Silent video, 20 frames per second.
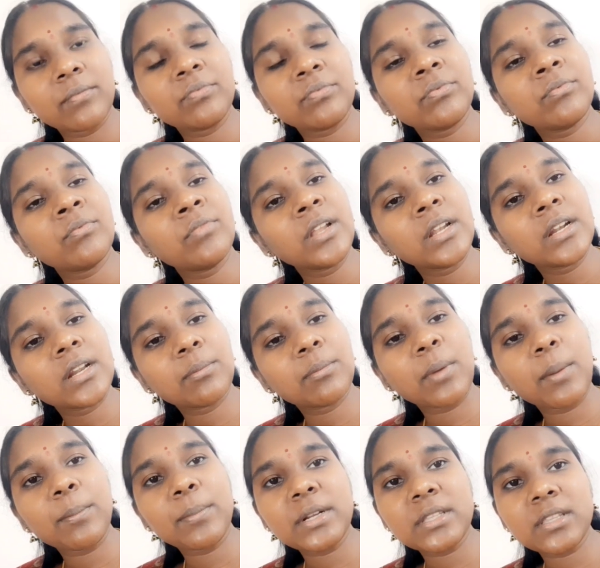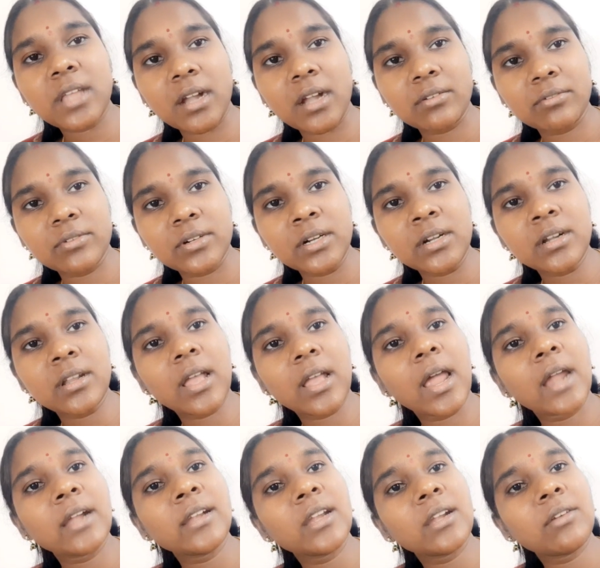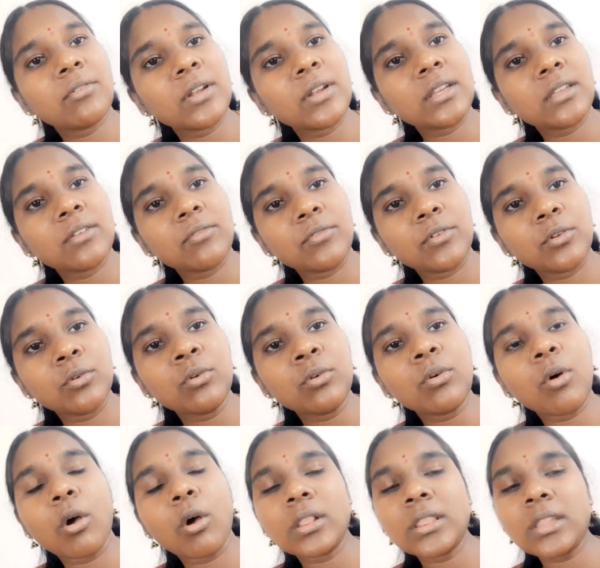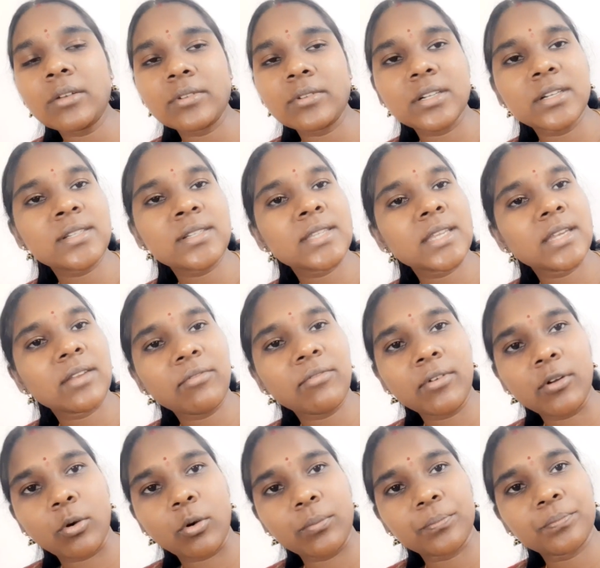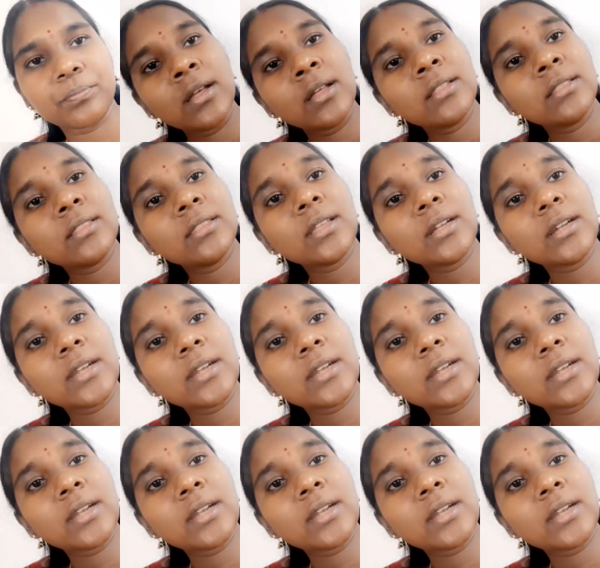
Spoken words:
will remember that word and it will give you all the words in a flow. The